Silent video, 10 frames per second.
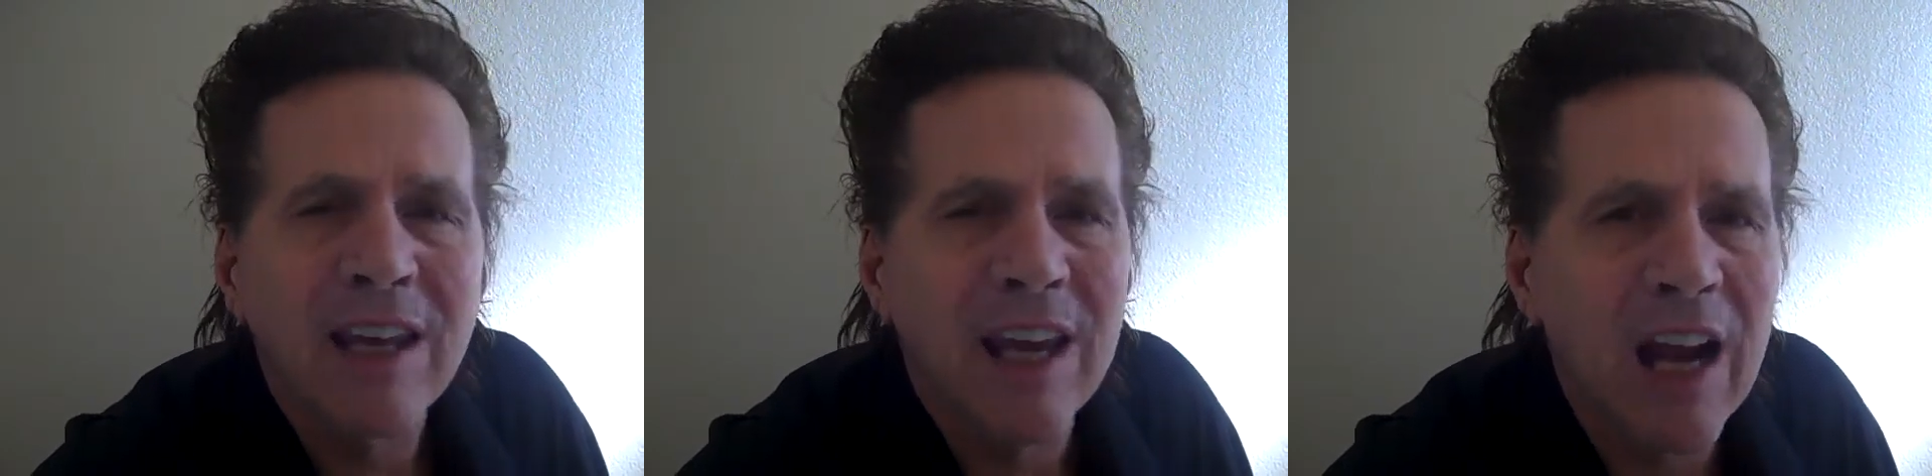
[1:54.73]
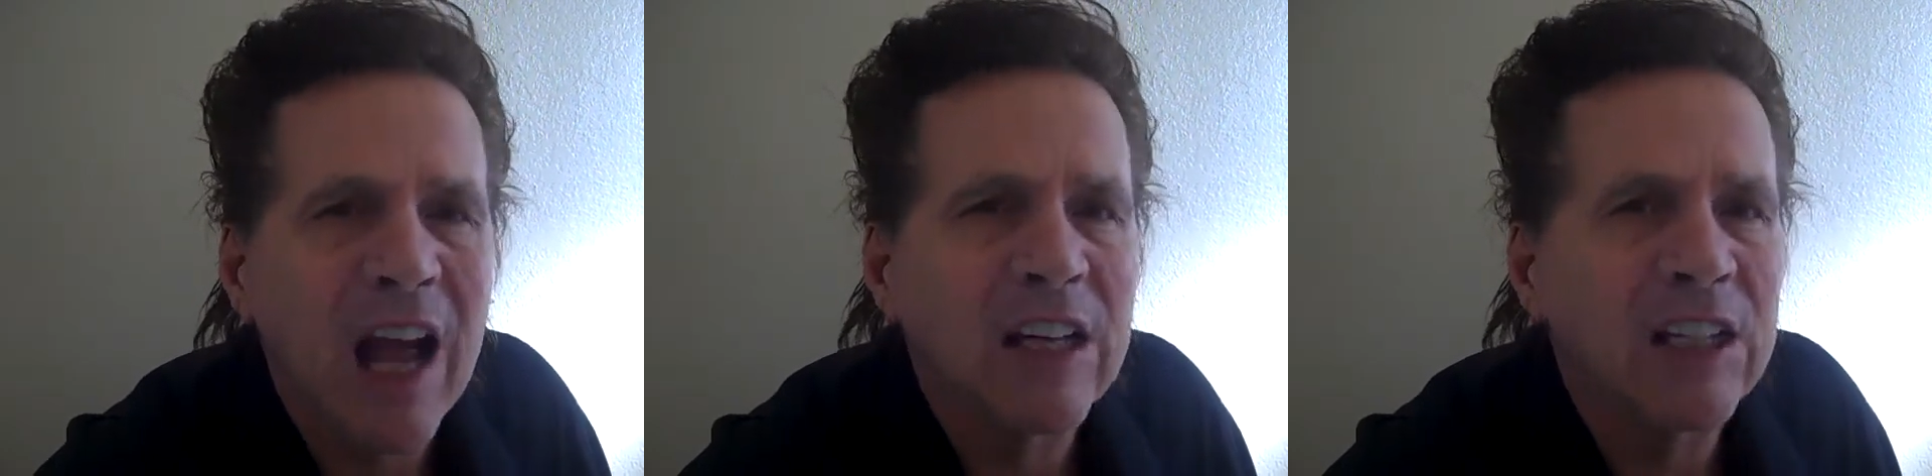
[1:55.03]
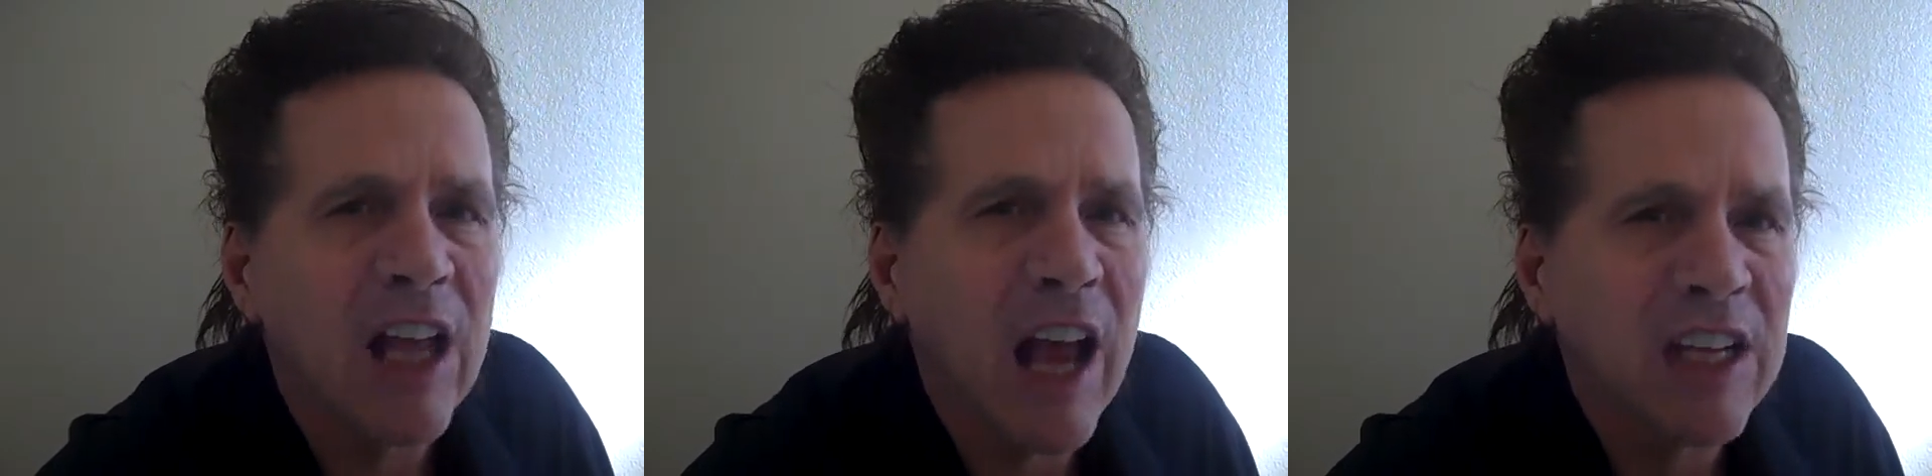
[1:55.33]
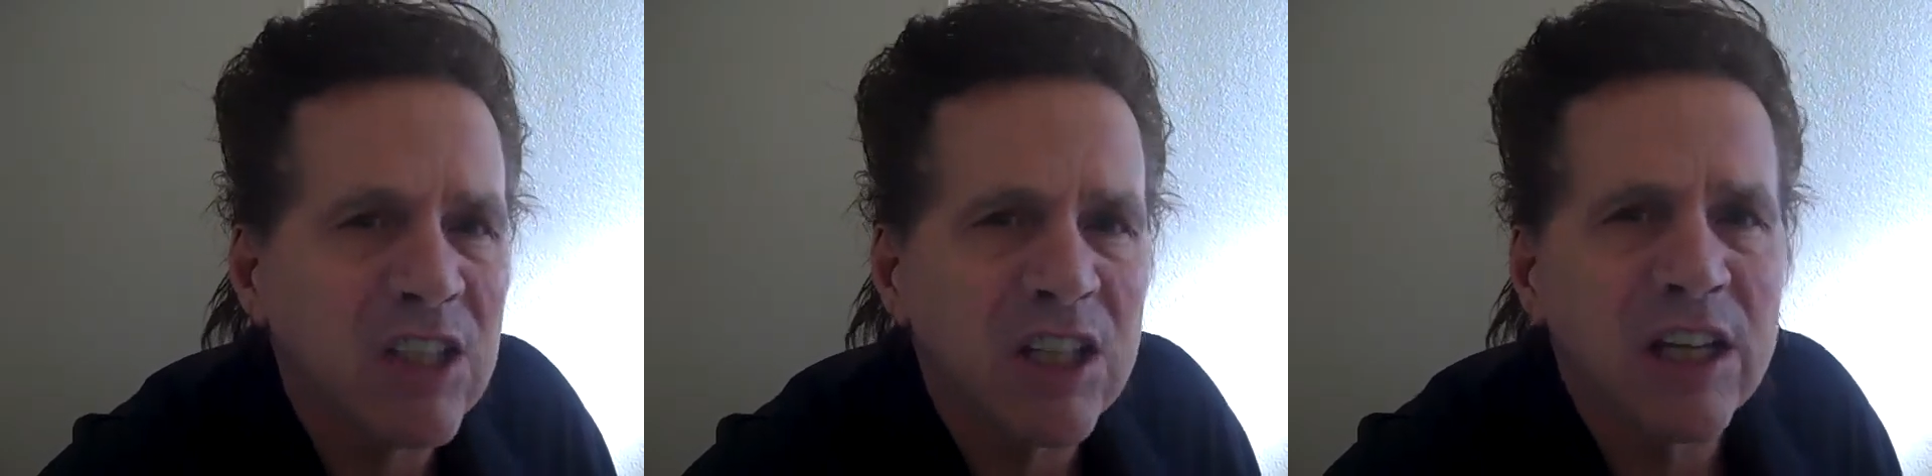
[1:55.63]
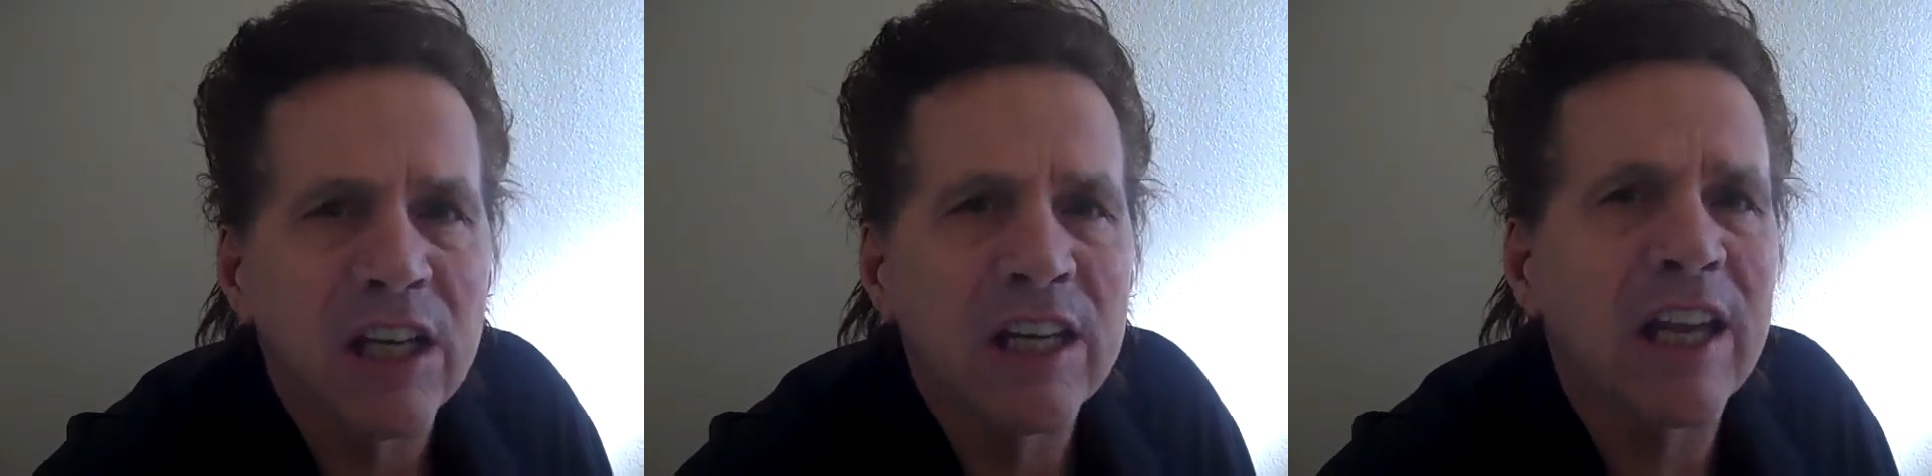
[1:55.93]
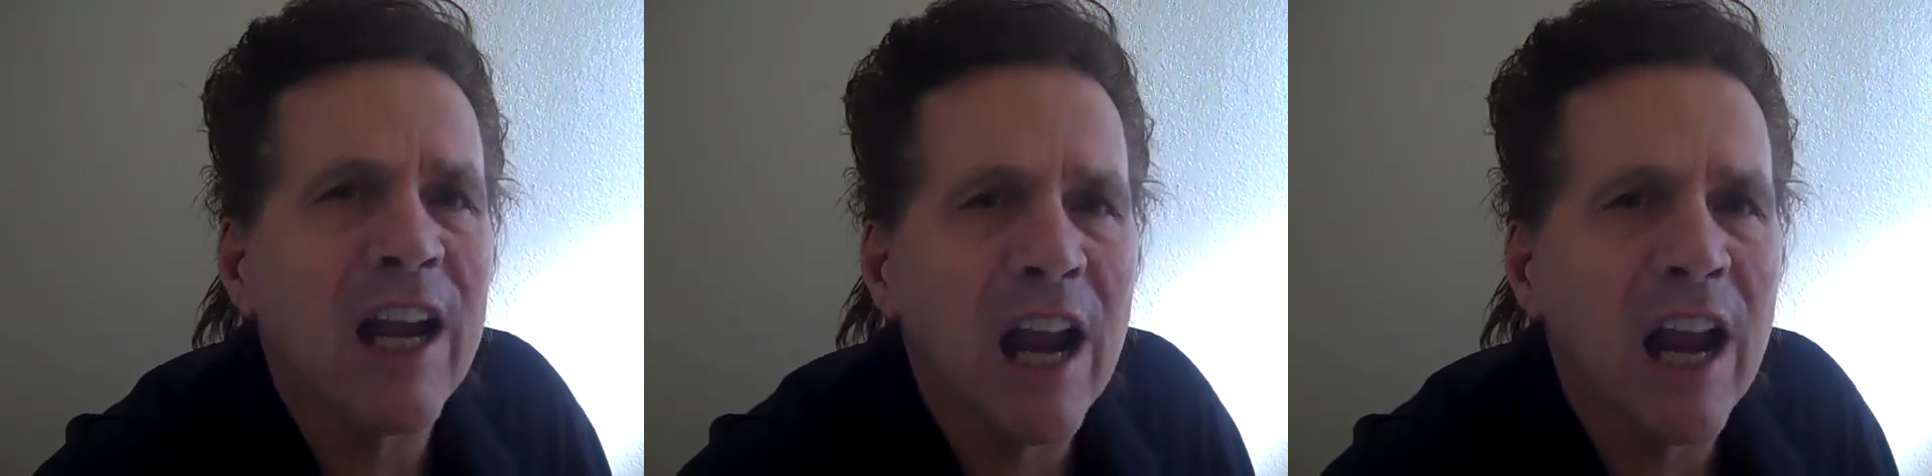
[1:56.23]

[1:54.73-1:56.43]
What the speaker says: get on an idea, get